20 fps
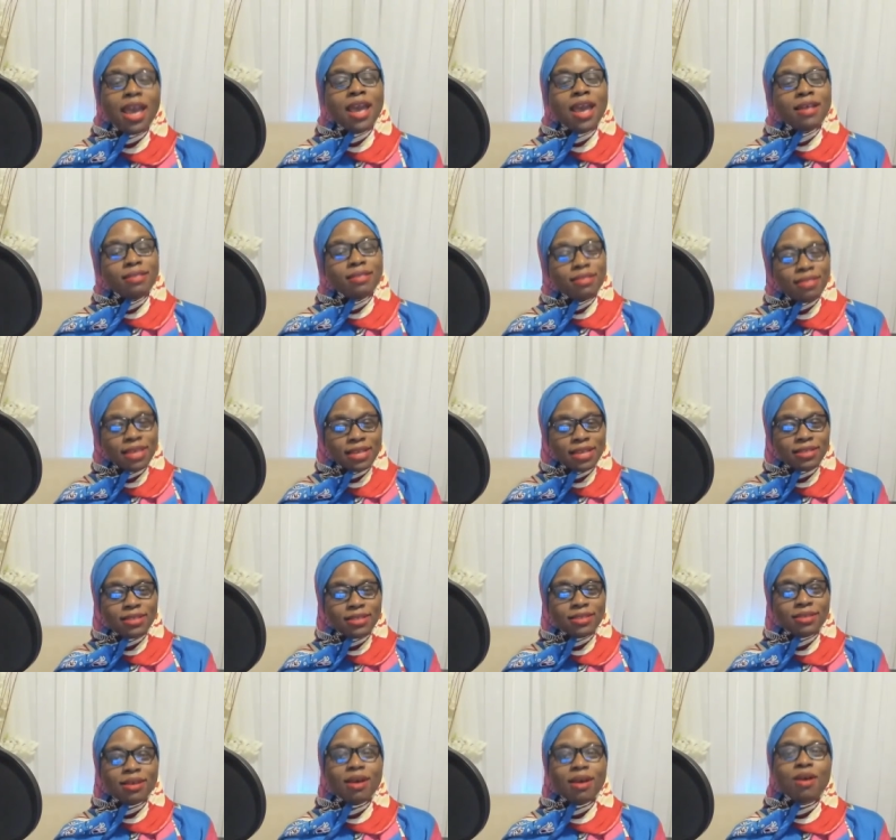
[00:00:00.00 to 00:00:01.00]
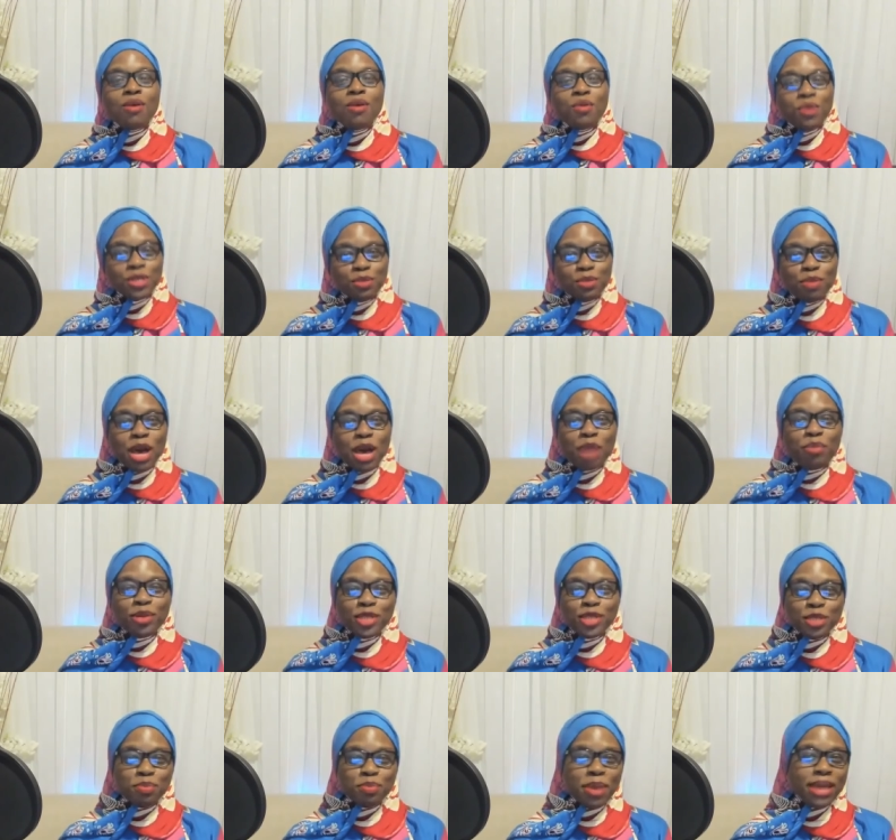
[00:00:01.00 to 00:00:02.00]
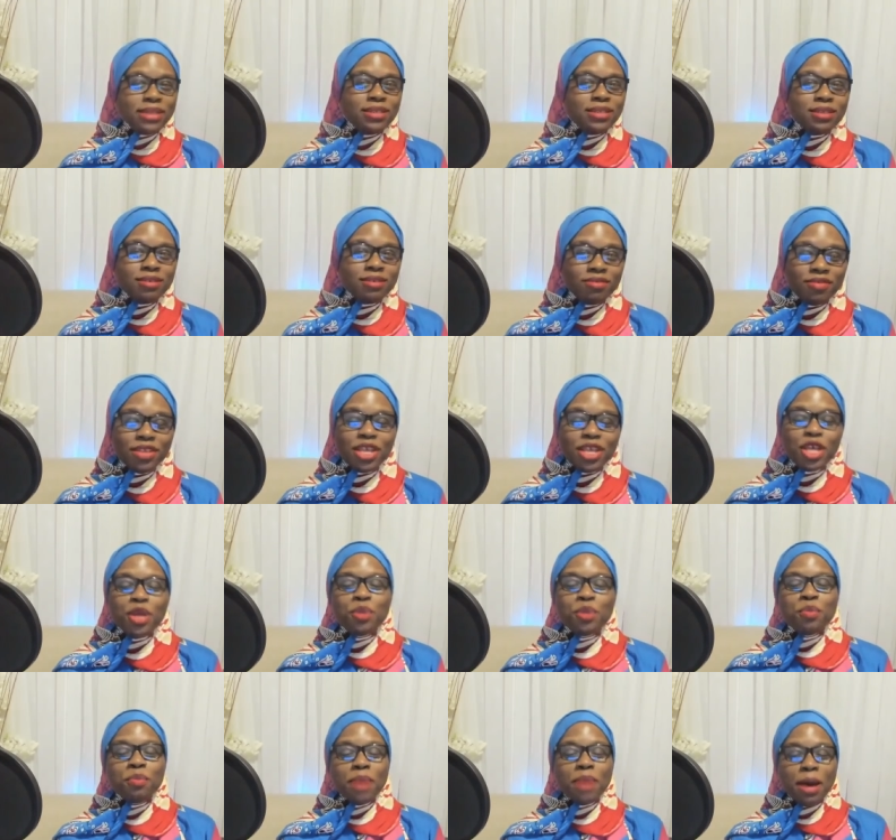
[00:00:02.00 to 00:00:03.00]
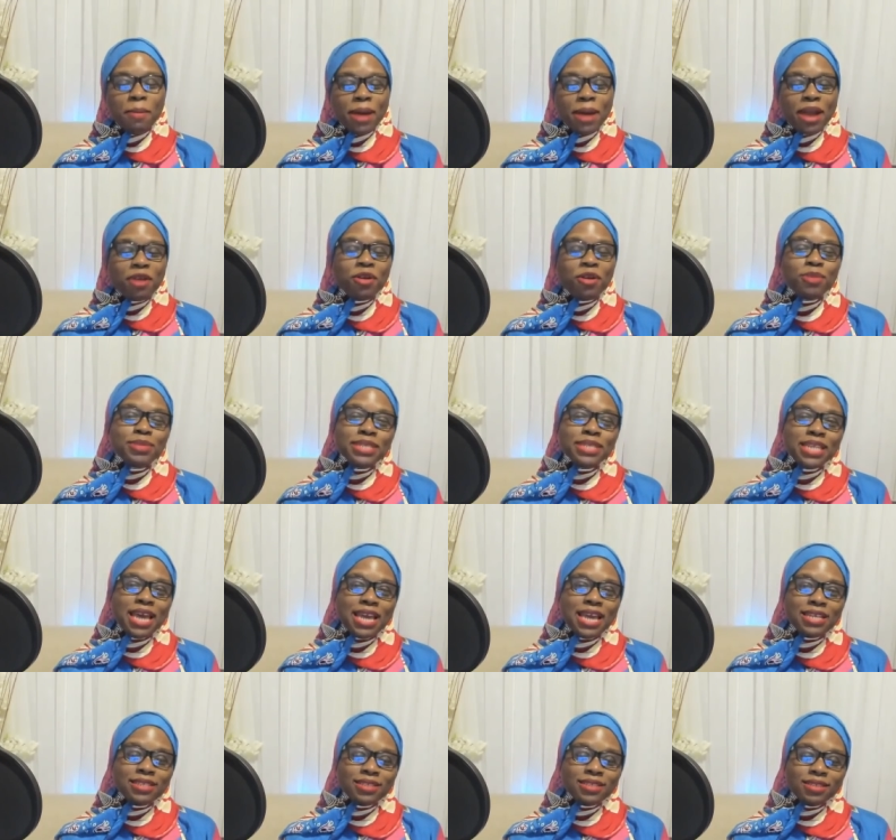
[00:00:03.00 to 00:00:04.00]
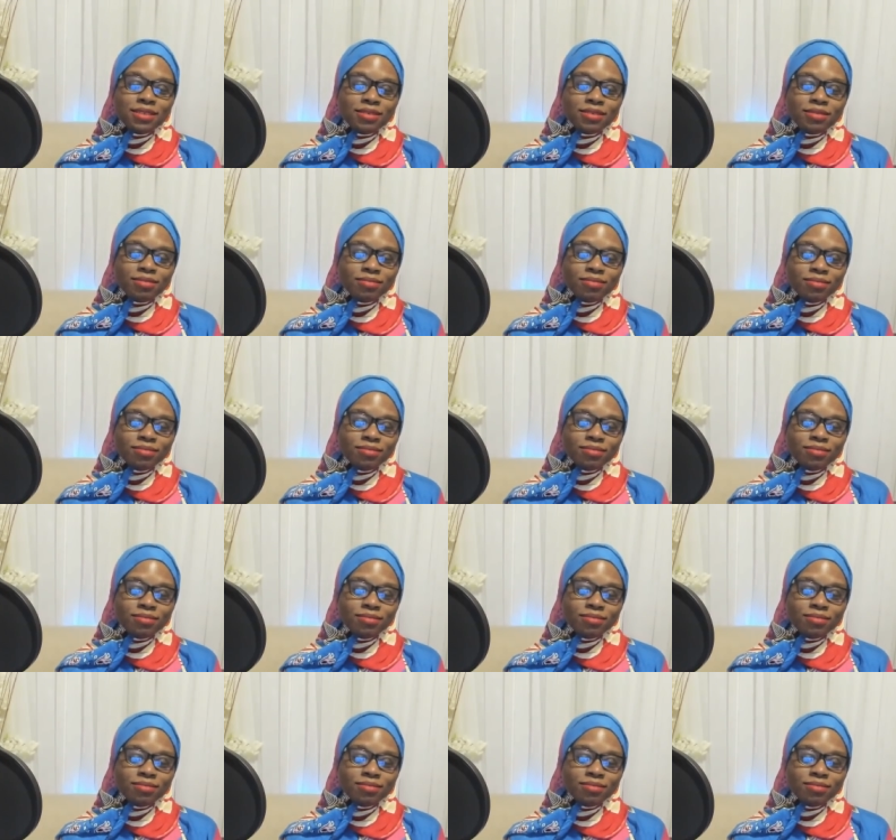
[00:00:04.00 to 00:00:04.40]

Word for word: and this was my perspective. Bye bye, Crimsonites.